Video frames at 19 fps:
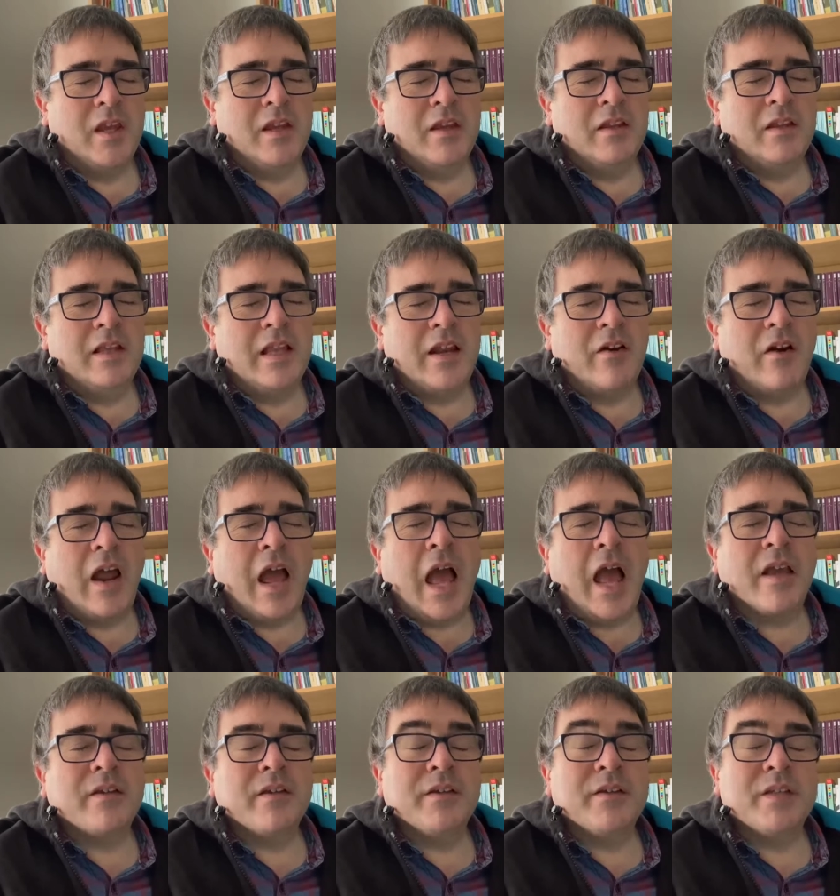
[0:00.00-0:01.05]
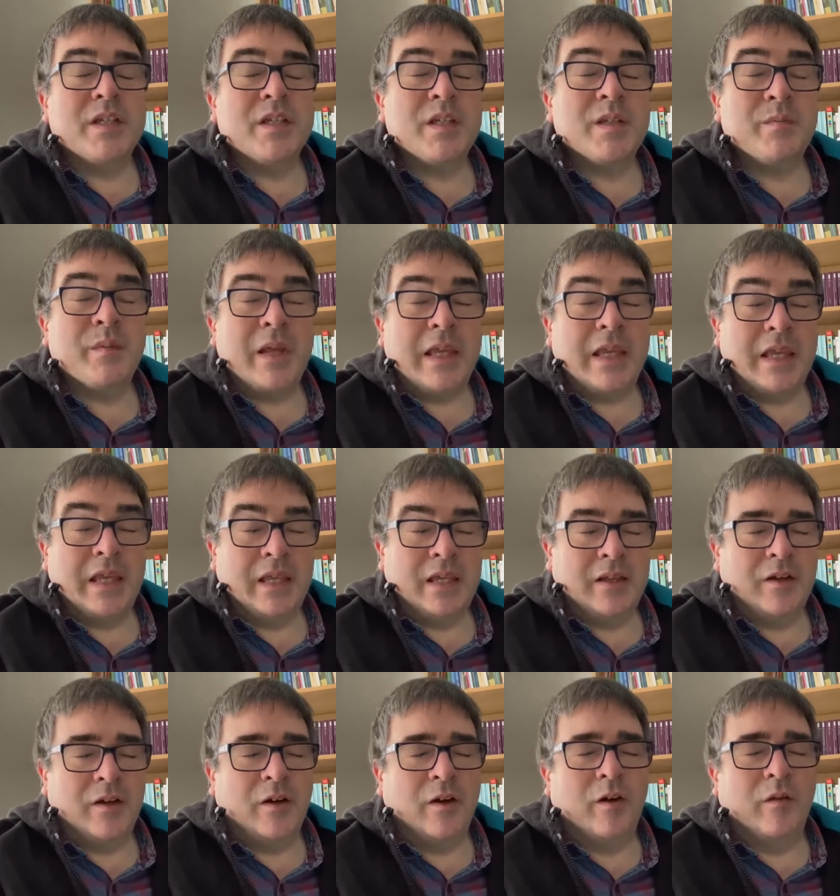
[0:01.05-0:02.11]
let our actions speak
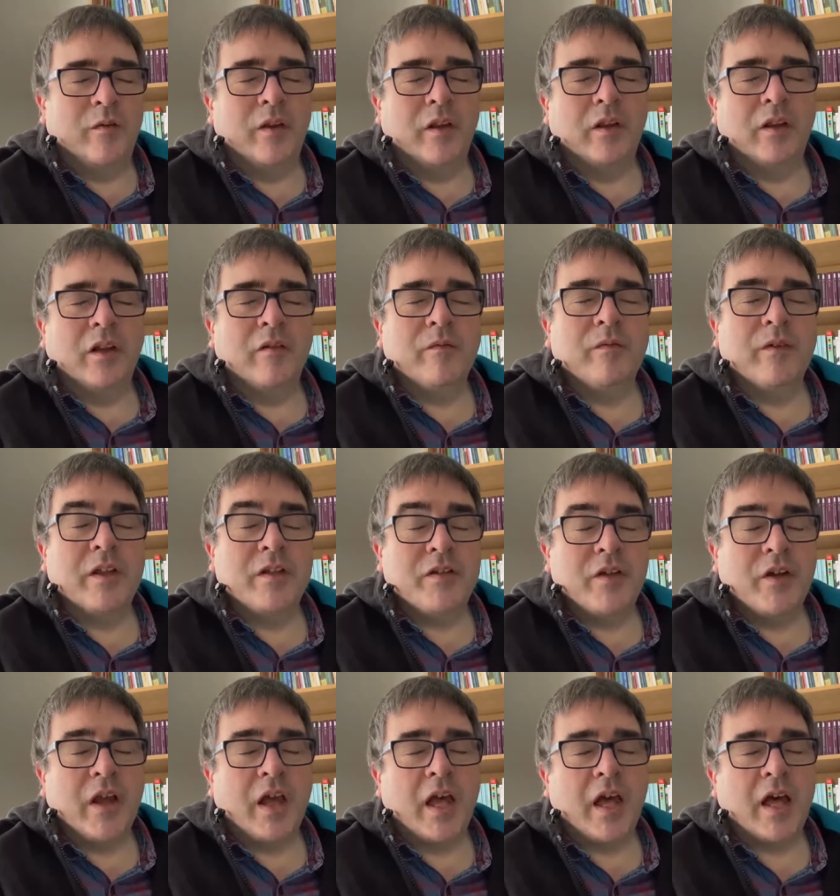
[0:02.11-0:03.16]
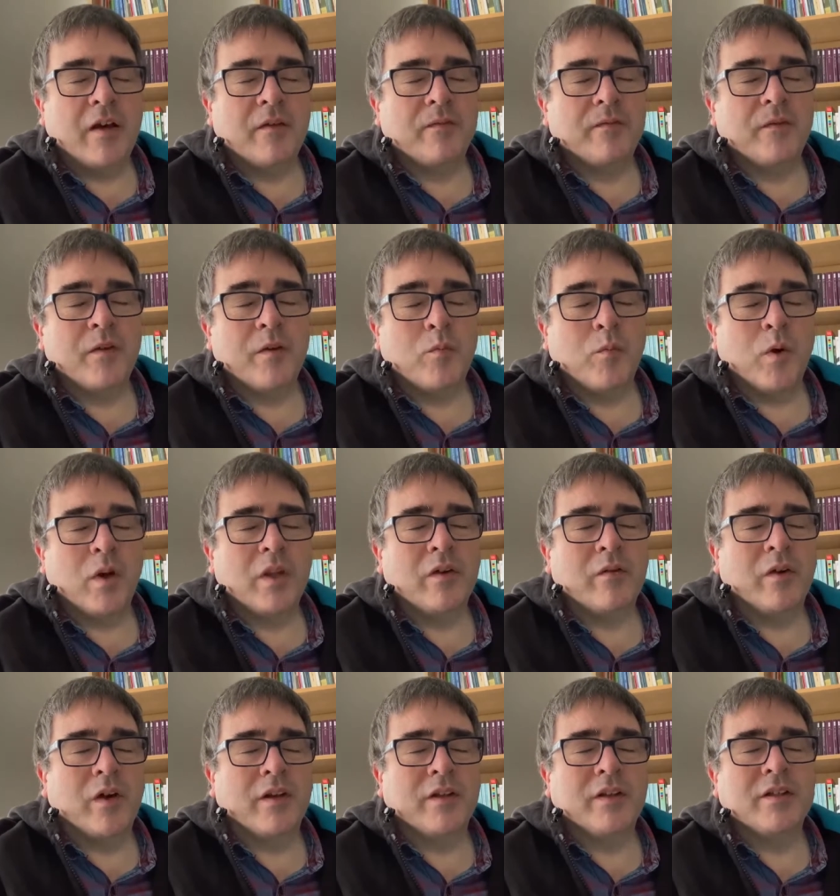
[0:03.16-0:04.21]
of the love that you have for the world
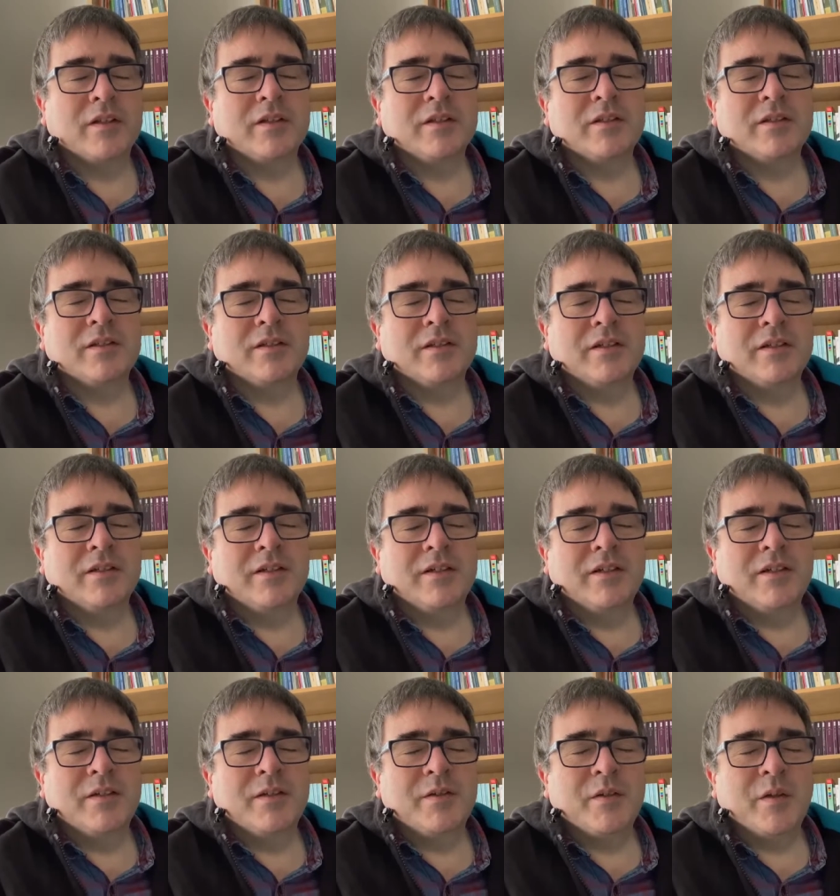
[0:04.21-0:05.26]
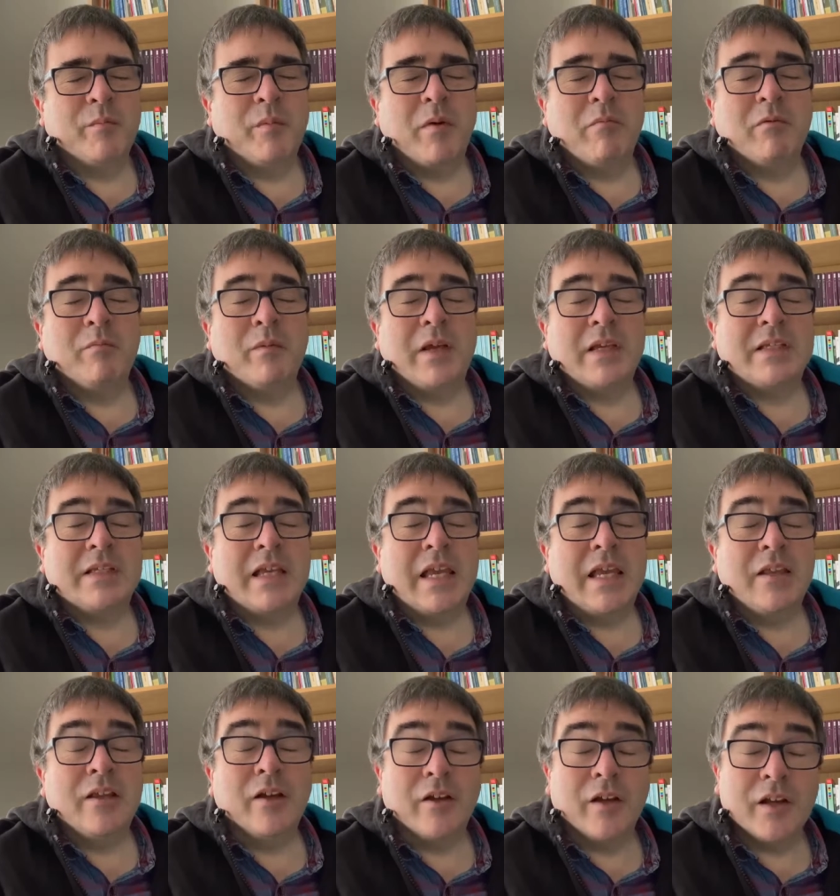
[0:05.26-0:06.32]
around us, so that people may see
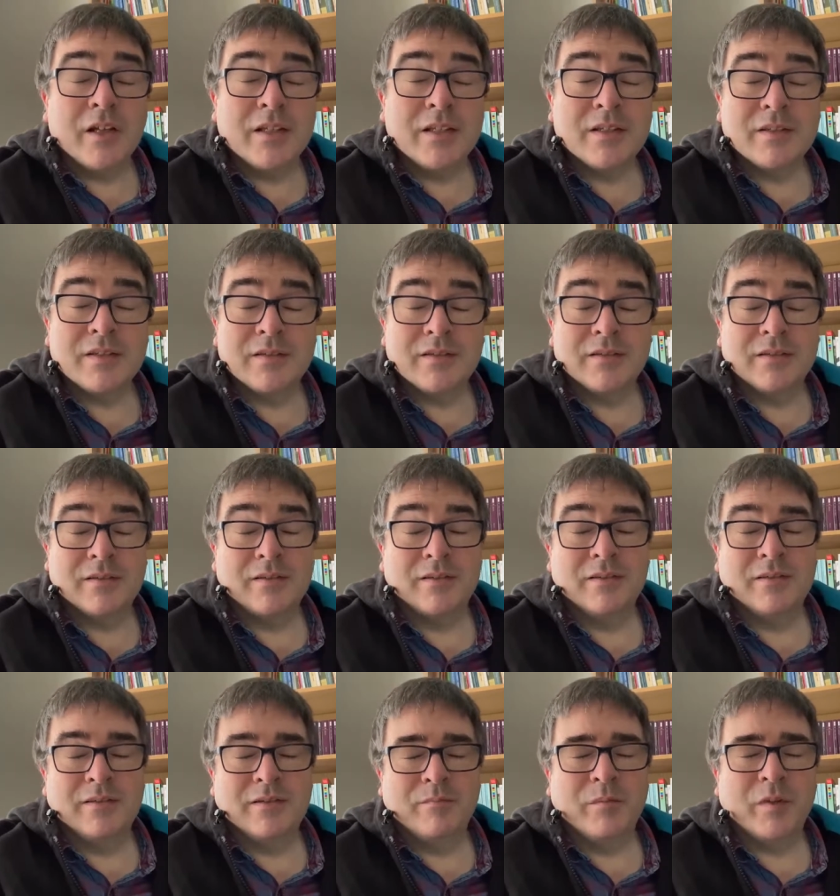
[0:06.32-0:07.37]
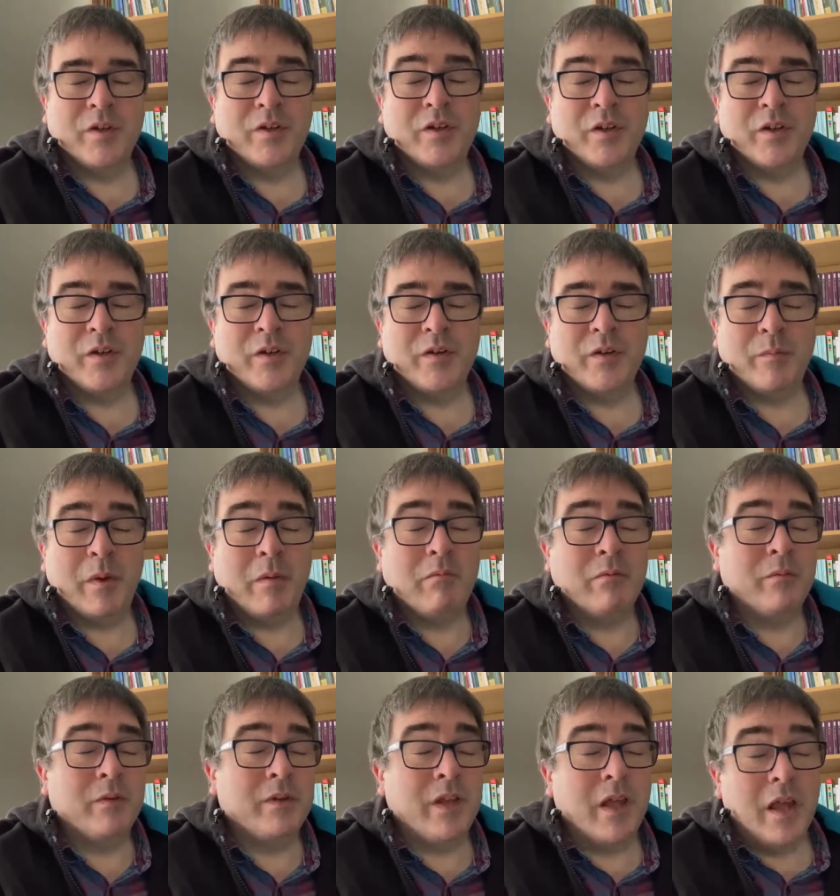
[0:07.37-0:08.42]
not us, but you. That people
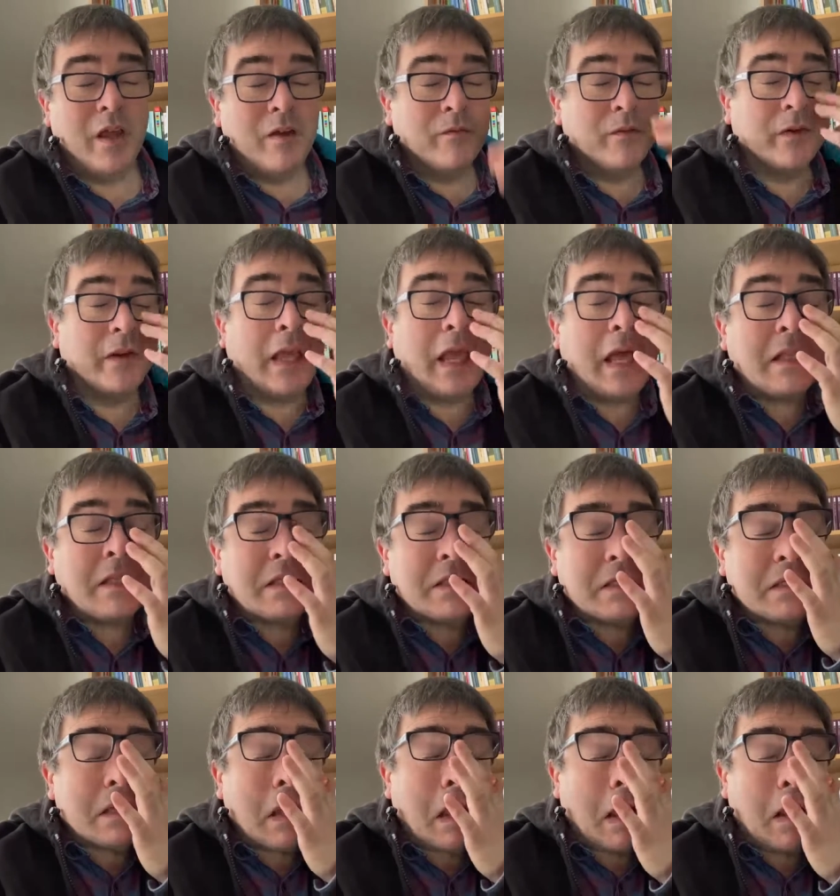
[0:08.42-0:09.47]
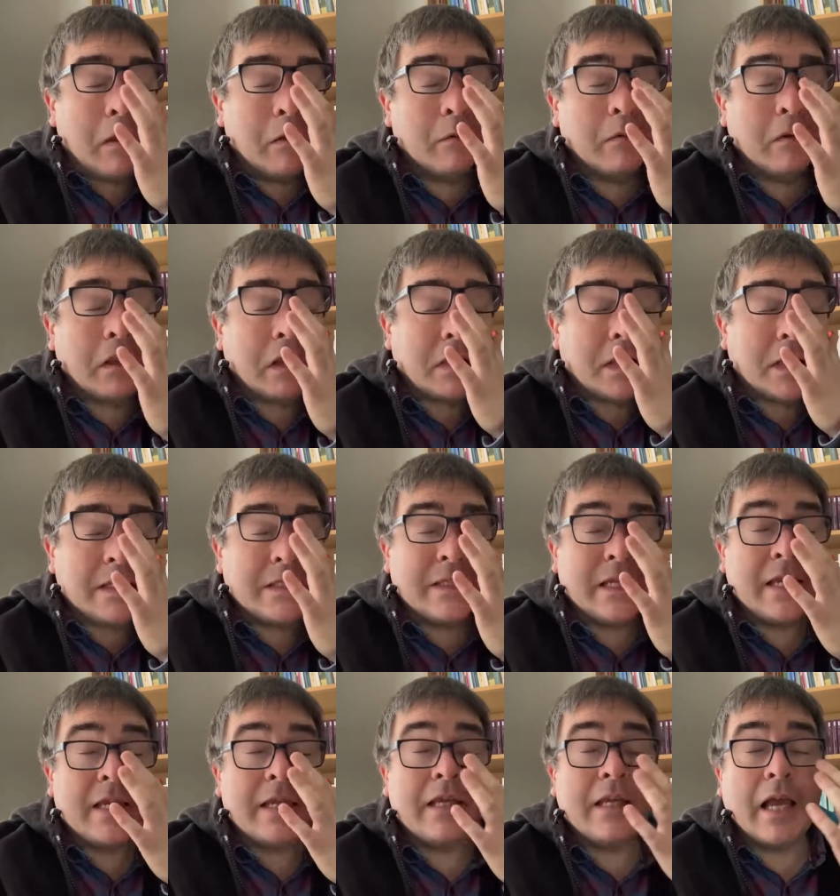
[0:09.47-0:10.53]
would forget that they
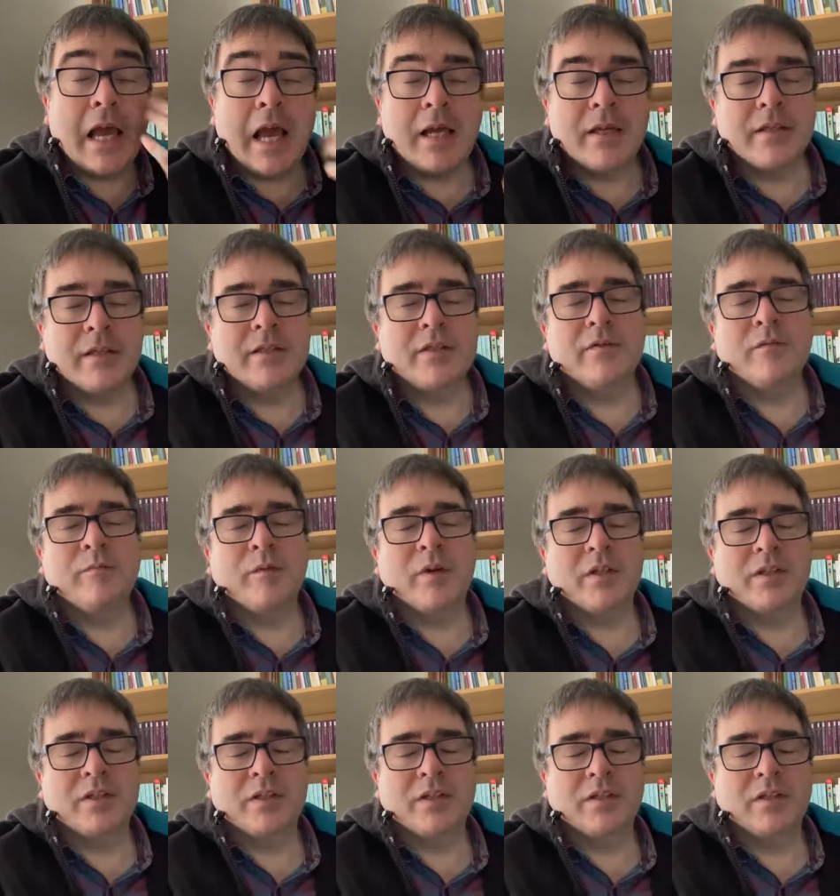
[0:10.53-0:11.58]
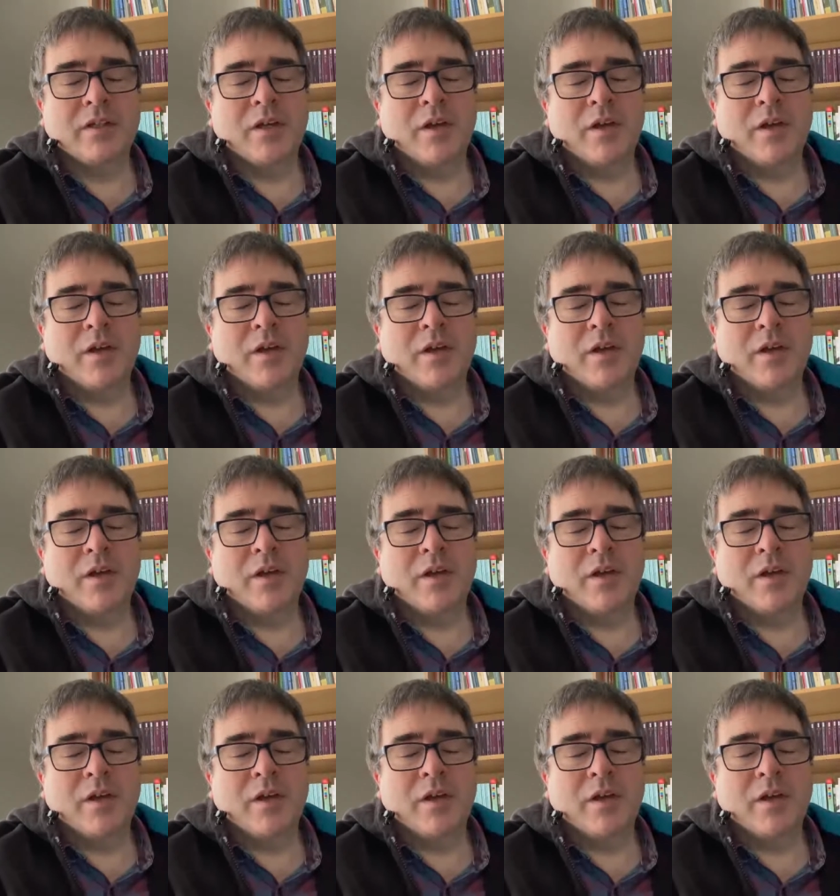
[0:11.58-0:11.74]
see actions from us,